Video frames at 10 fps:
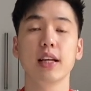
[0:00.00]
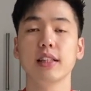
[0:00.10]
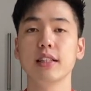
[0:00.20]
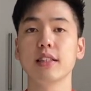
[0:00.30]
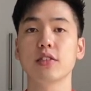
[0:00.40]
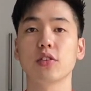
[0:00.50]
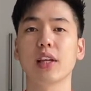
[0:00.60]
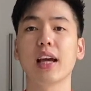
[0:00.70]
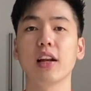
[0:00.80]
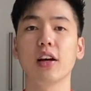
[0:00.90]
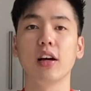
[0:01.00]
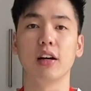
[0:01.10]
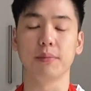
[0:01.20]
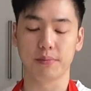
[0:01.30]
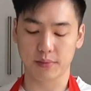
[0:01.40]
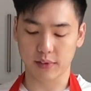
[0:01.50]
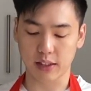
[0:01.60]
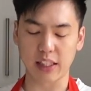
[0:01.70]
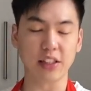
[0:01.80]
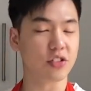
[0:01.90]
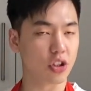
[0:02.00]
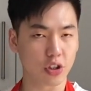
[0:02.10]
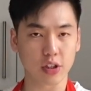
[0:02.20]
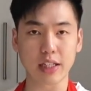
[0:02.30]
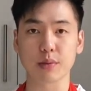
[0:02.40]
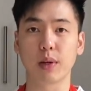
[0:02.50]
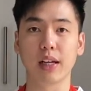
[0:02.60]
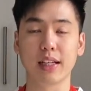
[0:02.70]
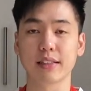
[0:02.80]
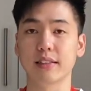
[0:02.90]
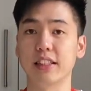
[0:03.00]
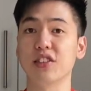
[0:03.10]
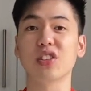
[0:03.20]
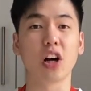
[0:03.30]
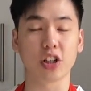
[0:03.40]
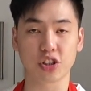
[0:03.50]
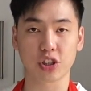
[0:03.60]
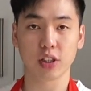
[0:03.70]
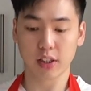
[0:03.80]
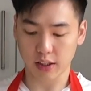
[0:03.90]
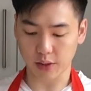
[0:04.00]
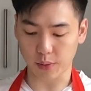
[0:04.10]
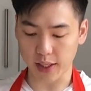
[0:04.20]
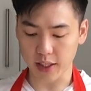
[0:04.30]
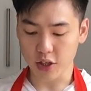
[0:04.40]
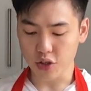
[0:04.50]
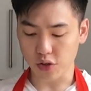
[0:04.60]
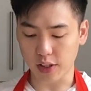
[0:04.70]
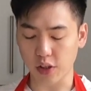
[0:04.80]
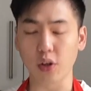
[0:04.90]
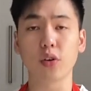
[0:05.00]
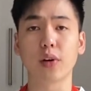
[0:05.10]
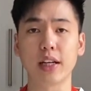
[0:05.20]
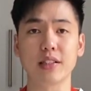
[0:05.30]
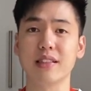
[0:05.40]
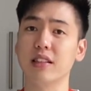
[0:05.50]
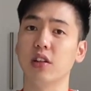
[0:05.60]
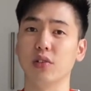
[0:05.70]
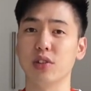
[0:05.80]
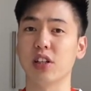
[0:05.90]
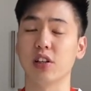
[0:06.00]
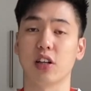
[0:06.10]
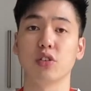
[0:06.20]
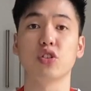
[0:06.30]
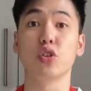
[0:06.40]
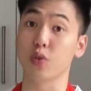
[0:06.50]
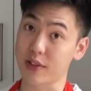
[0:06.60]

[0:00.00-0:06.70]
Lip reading: This is to get the dirt as well as the starch away so that your rice don't turn out too